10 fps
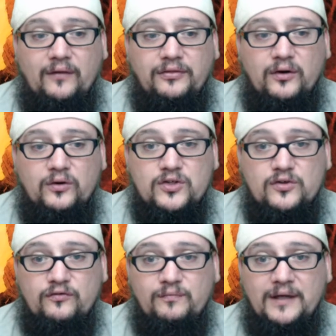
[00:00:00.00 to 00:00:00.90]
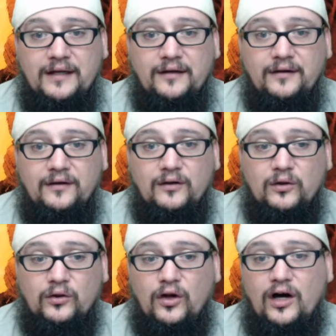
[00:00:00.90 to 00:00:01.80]
about those who've been
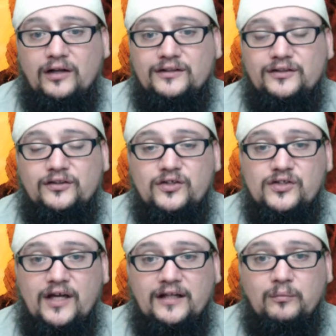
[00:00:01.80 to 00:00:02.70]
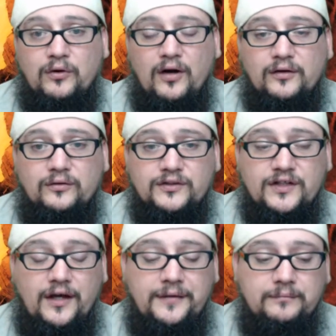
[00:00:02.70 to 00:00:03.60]
lost, just like the prodigal
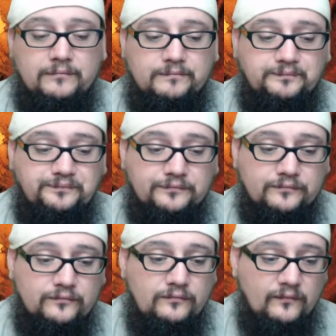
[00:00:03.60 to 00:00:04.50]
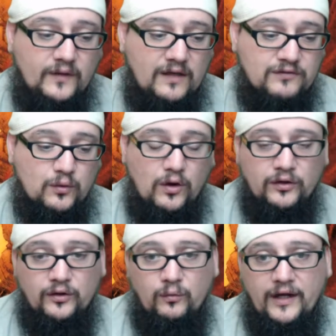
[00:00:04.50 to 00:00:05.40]
son. They've
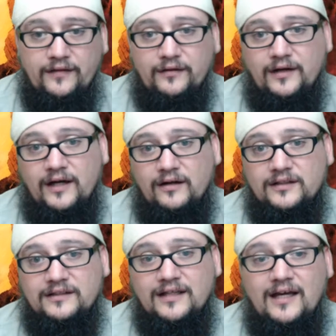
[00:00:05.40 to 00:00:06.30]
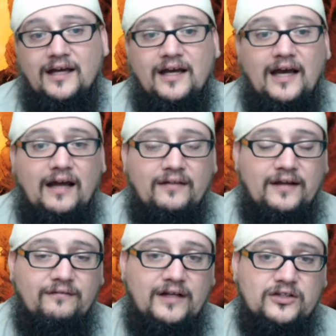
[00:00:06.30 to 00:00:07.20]
squandered away their inheritance,
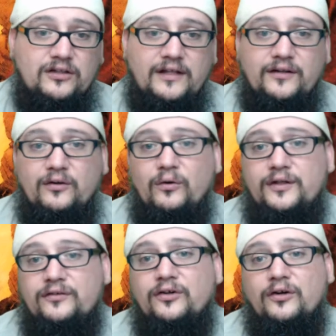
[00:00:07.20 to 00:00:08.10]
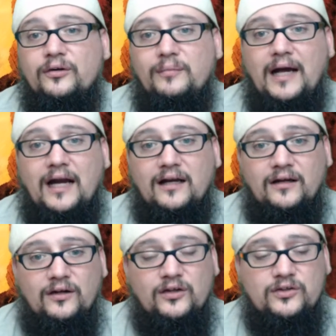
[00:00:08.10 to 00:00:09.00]
and then eventually they're going to turn
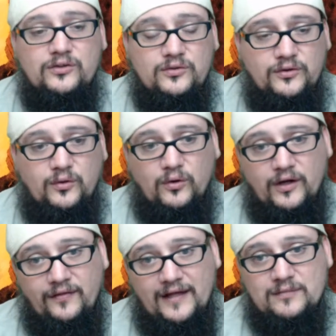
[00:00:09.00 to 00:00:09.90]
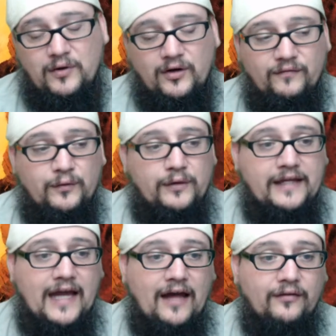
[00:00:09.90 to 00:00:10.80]
back to the Torah, and that's part of the
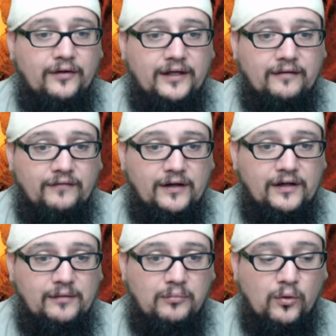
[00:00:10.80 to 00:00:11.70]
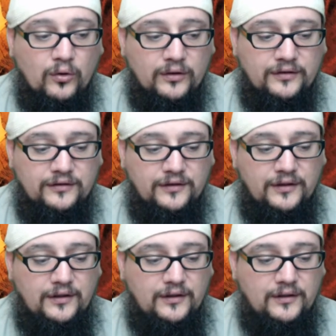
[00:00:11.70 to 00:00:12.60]
regathering, a very important